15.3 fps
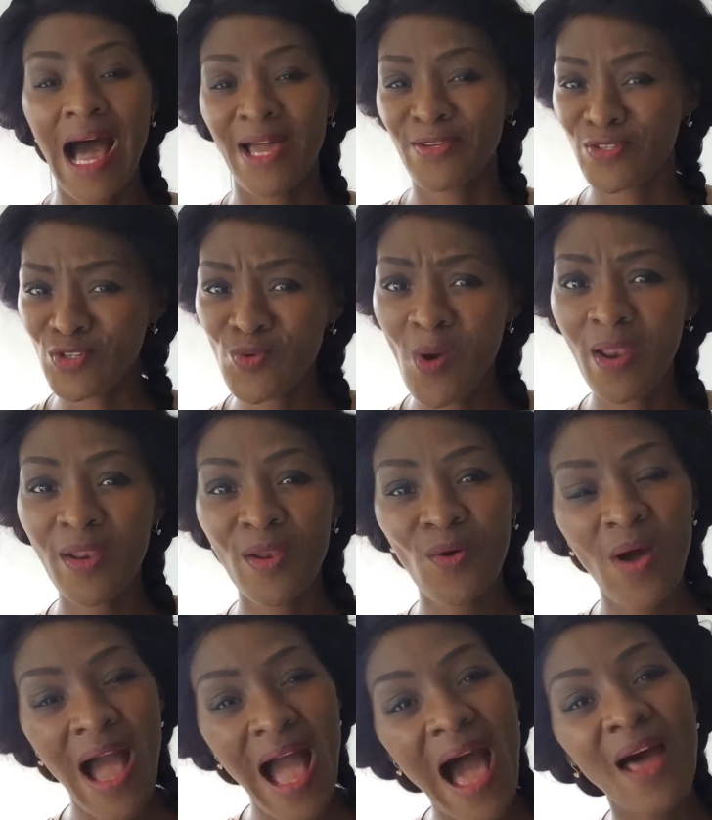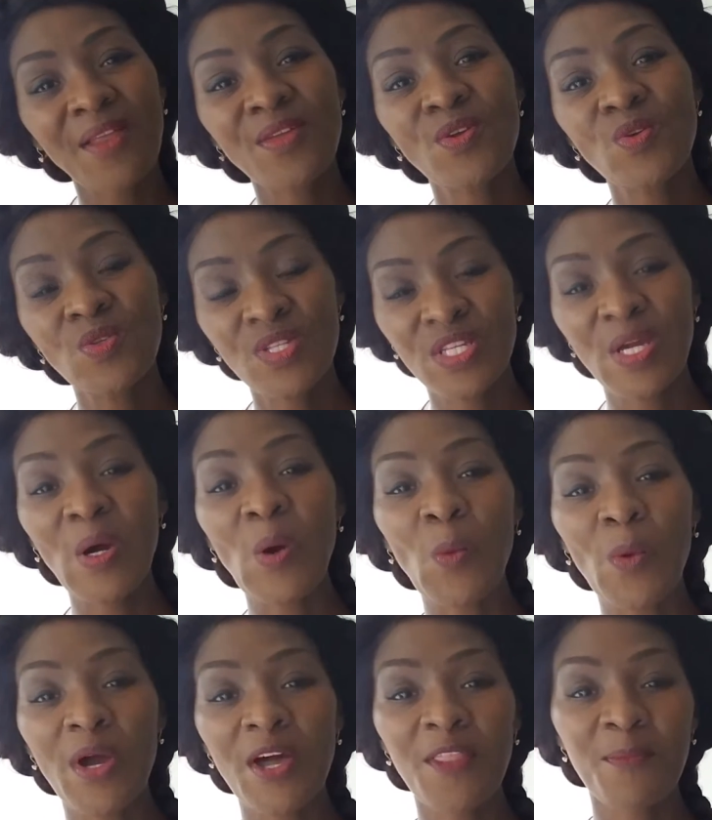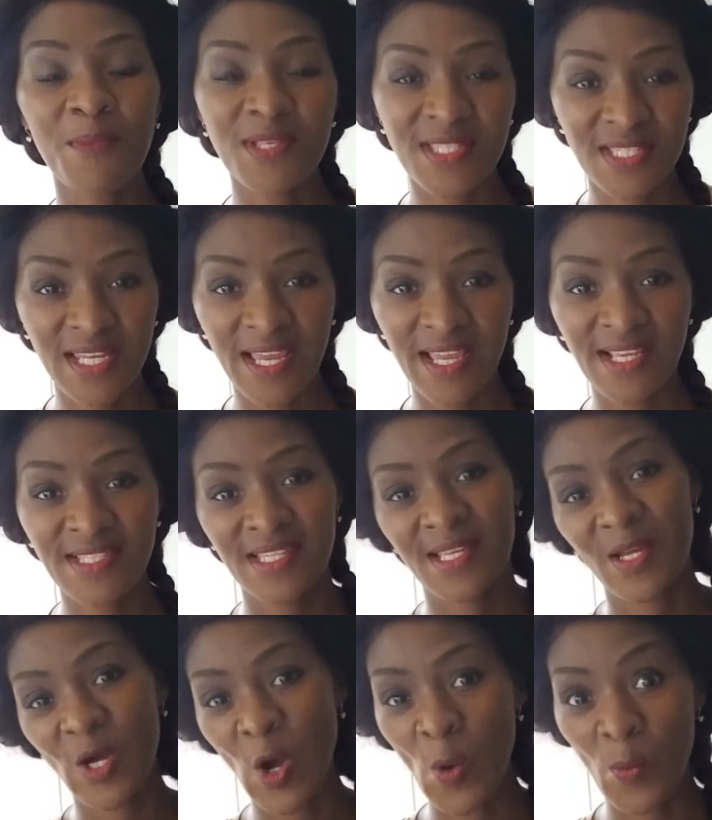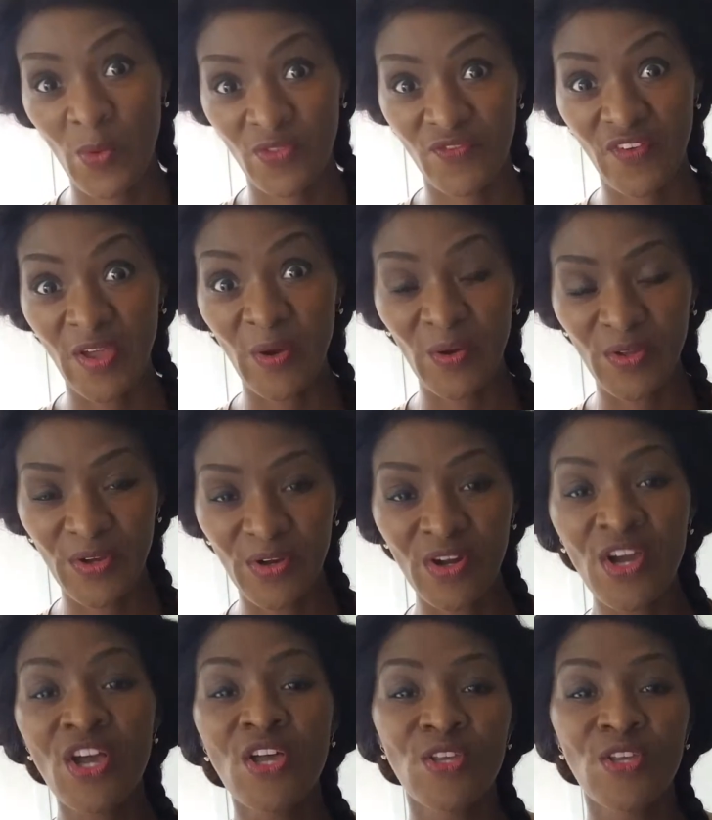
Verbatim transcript: I do want to know how do you deal with mistakes and cope with failure.